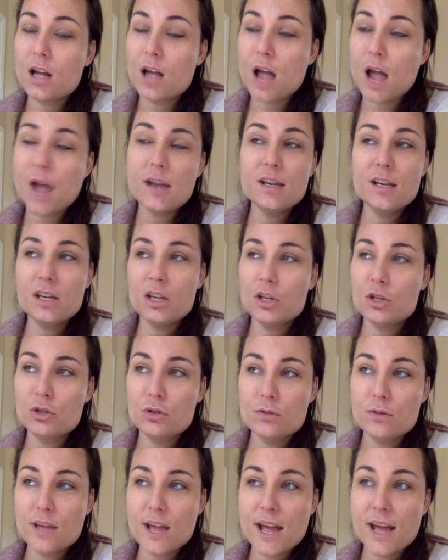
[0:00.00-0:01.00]
I didn't
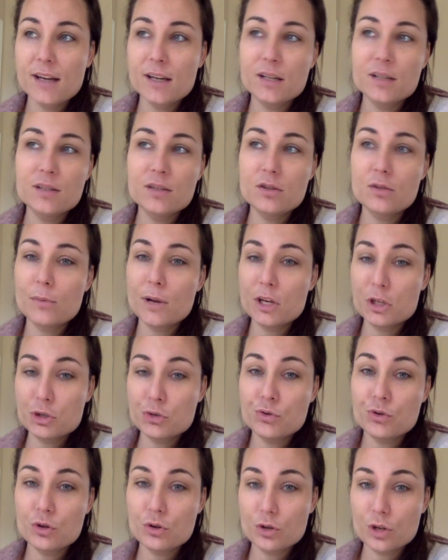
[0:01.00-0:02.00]
do that until my
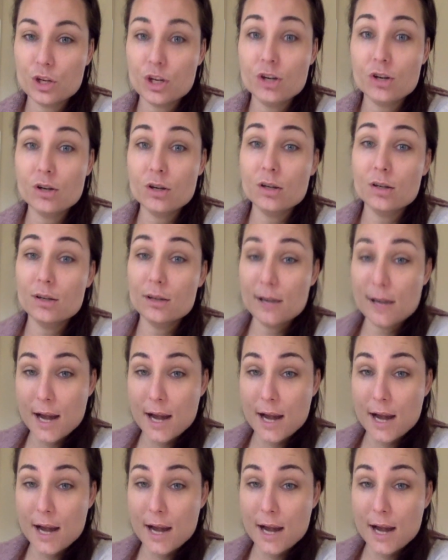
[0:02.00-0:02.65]
junior year.